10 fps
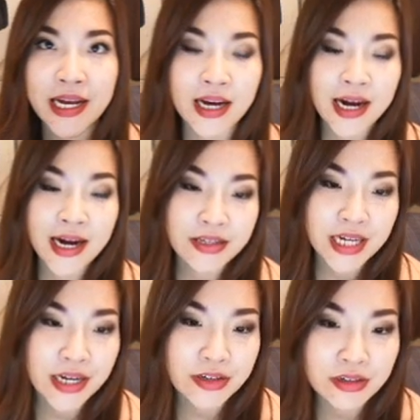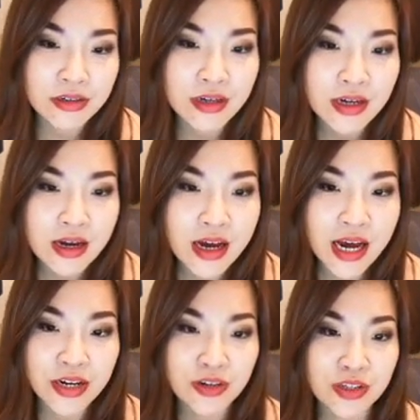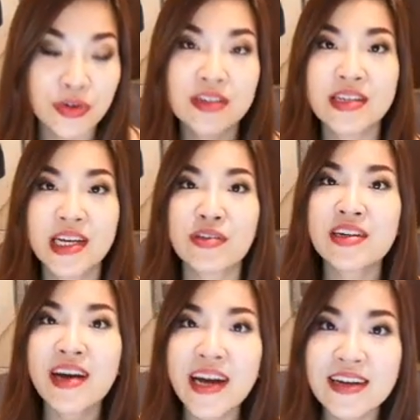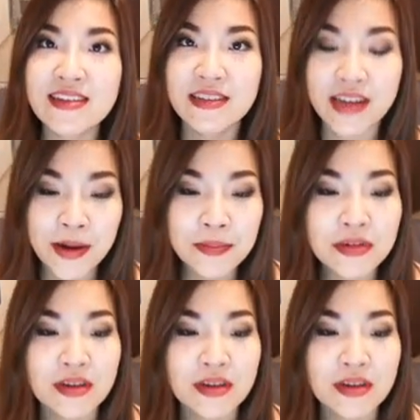guy or Thai girl and you just want to say goodnight to them,